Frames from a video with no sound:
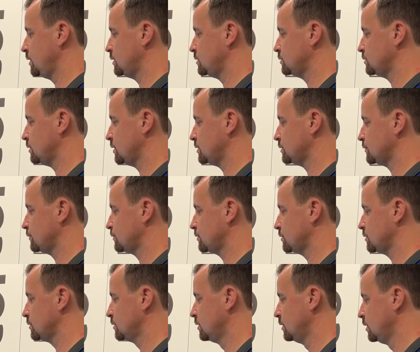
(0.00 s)
and
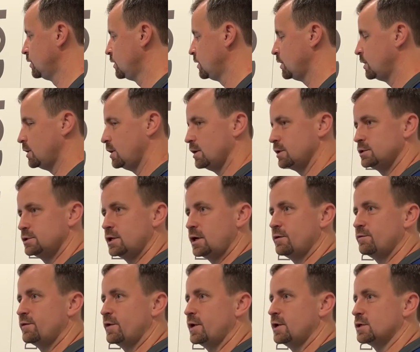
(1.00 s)
transfer
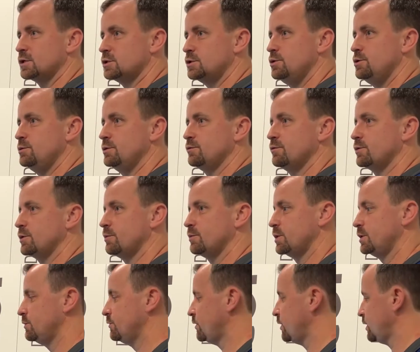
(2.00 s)
job files to and from
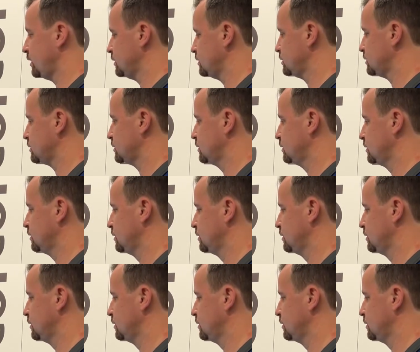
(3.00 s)
the device.